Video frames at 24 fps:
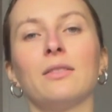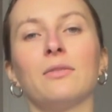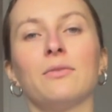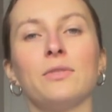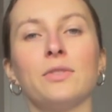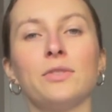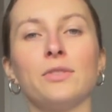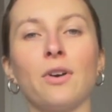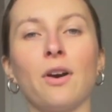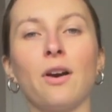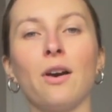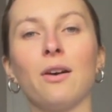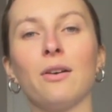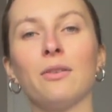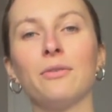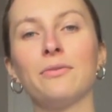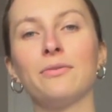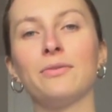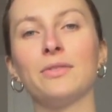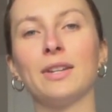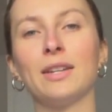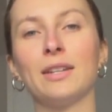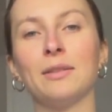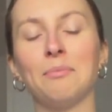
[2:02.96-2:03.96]
of
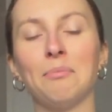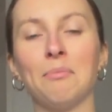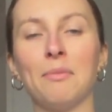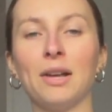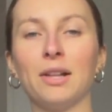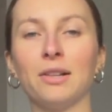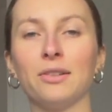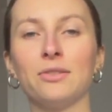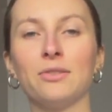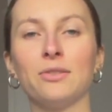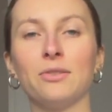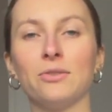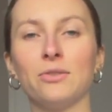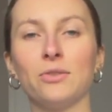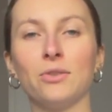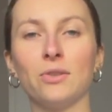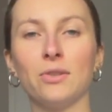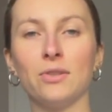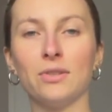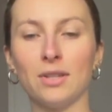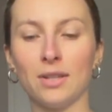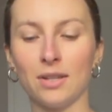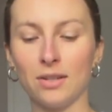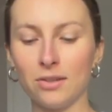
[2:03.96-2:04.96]
soft and melt into
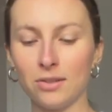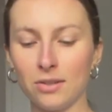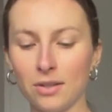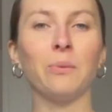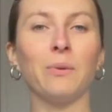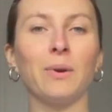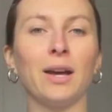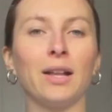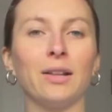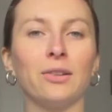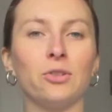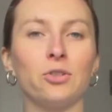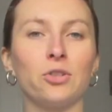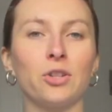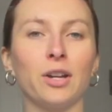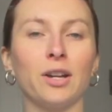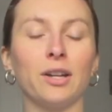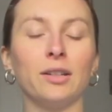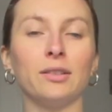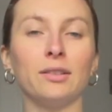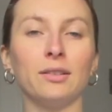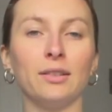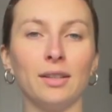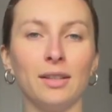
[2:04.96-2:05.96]
a dish, while
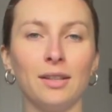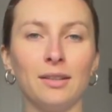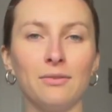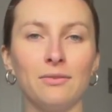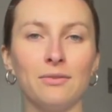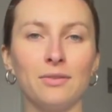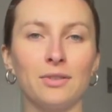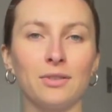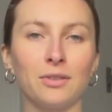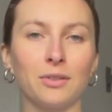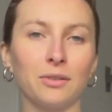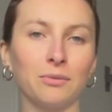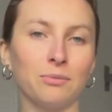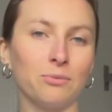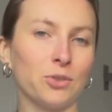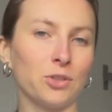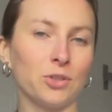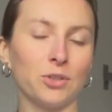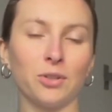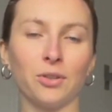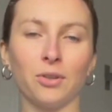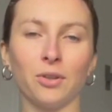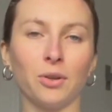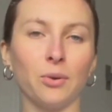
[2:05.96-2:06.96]
chard leaves
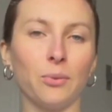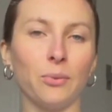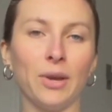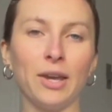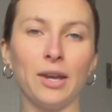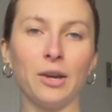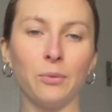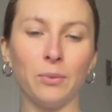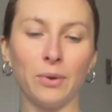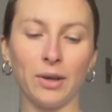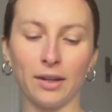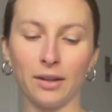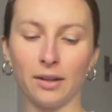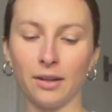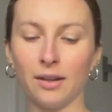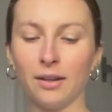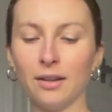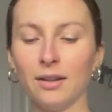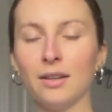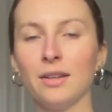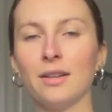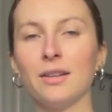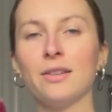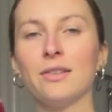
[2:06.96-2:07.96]
just cook way quicker.
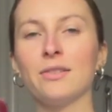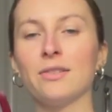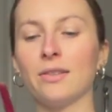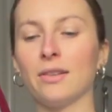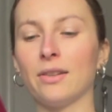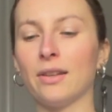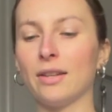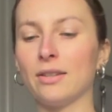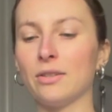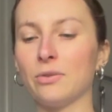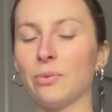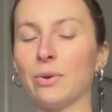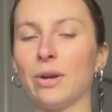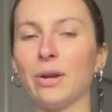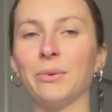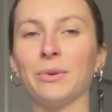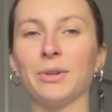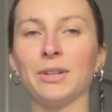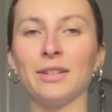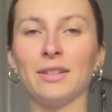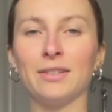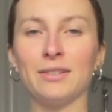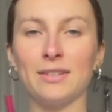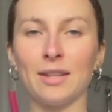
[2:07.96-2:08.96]
So that's why we're
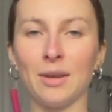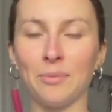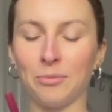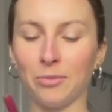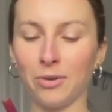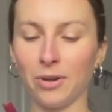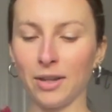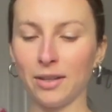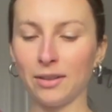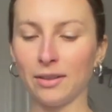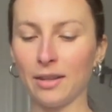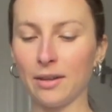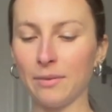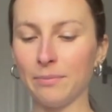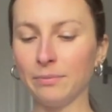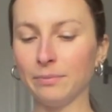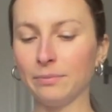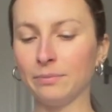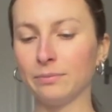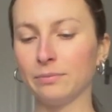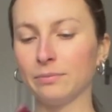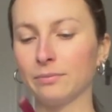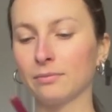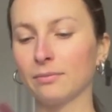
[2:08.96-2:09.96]
gonna separate them.
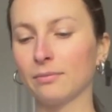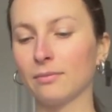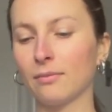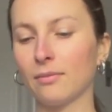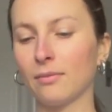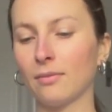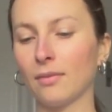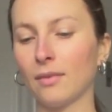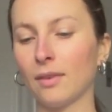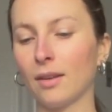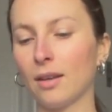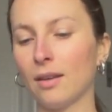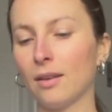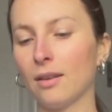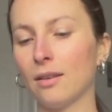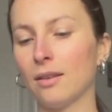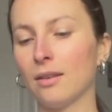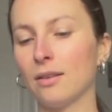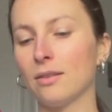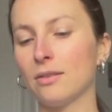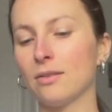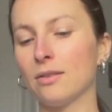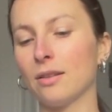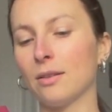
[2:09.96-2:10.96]

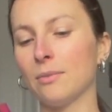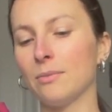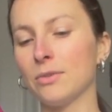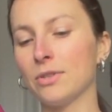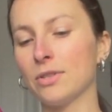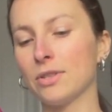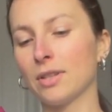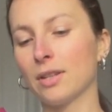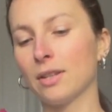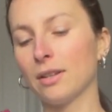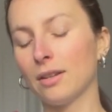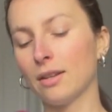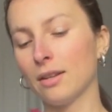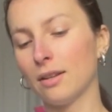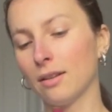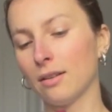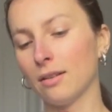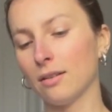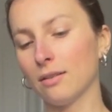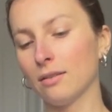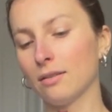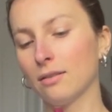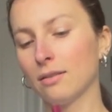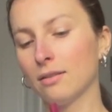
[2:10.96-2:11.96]
So I'm just
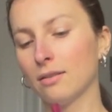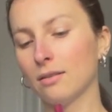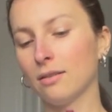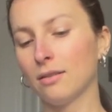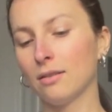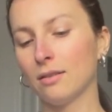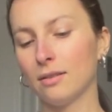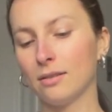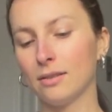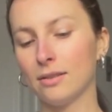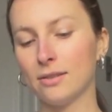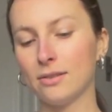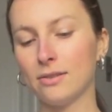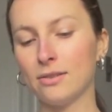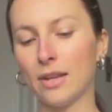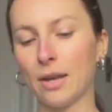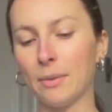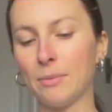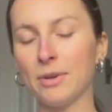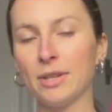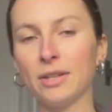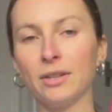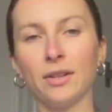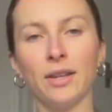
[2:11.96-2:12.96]
gonna
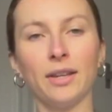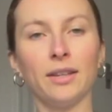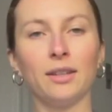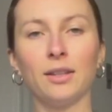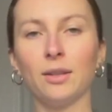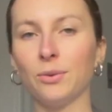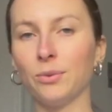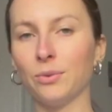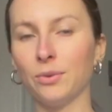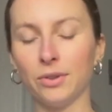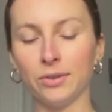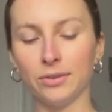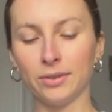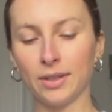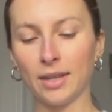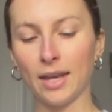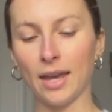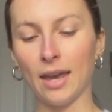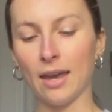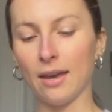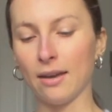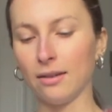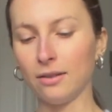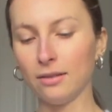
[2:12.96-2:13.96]
stem it like you would
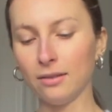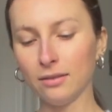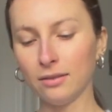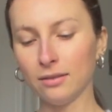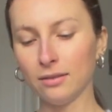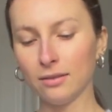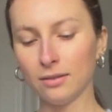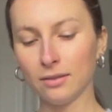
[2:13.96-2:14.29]
kale.